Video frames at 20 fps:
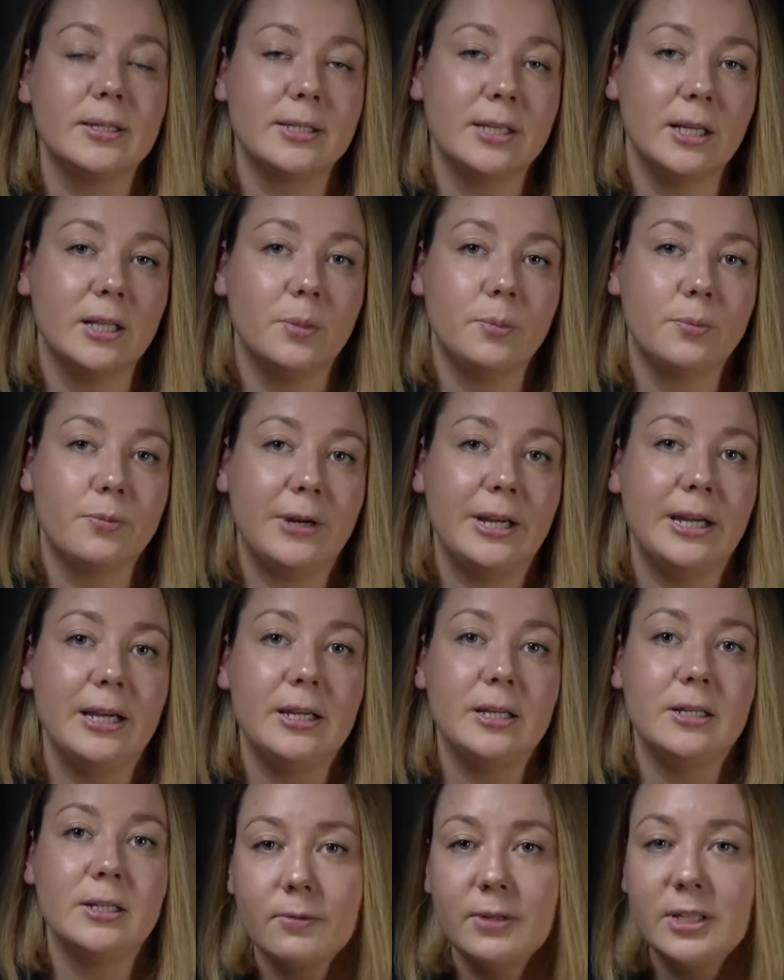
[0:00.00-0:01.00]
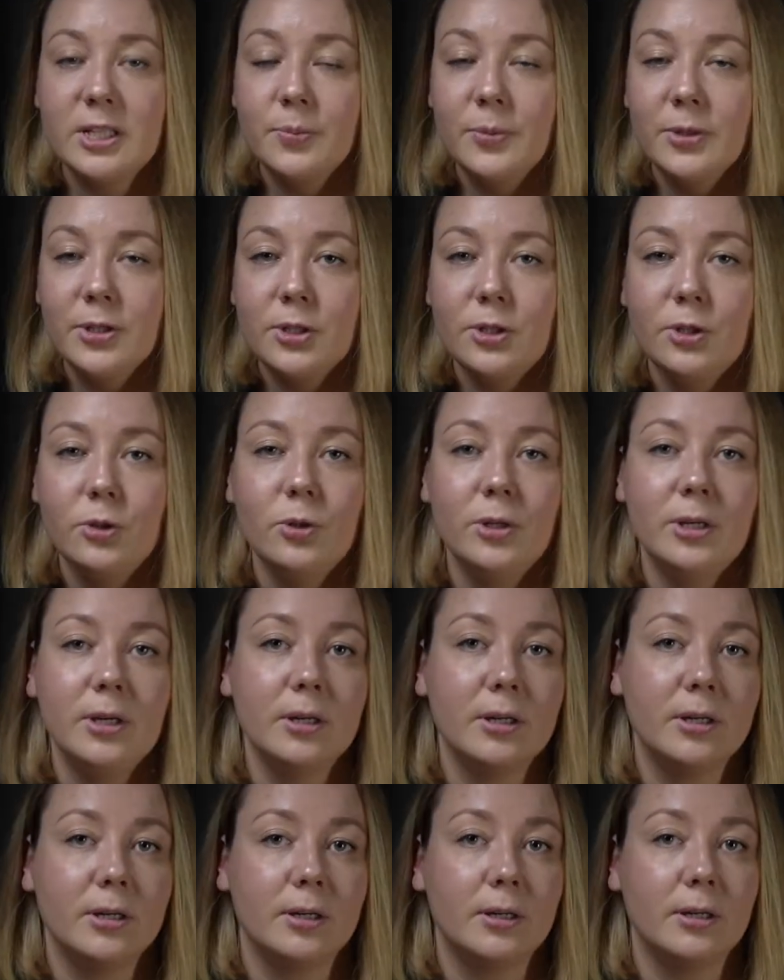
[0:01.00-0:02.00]
celebrate Christmas, New
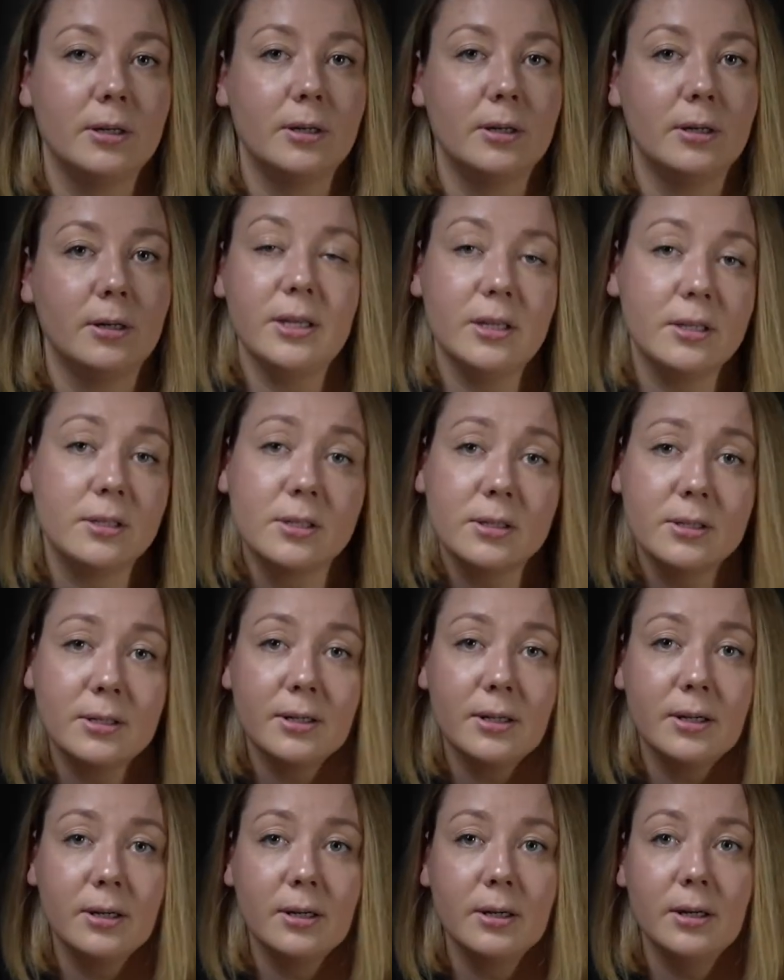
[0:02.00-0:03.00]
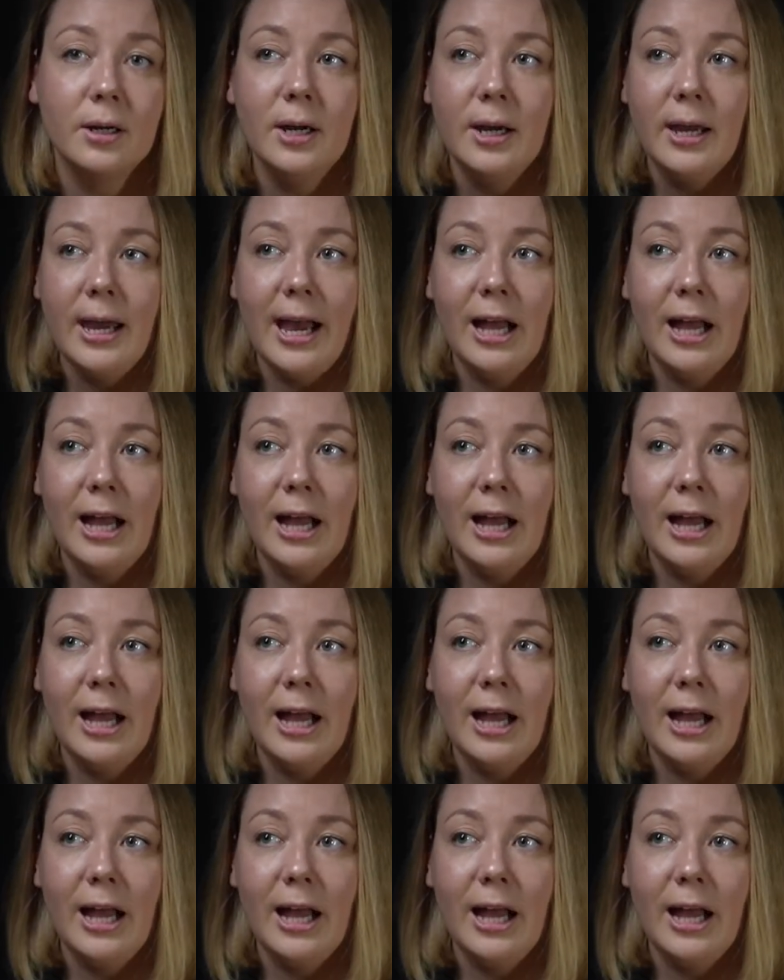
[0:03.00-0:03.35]
Year, Easter,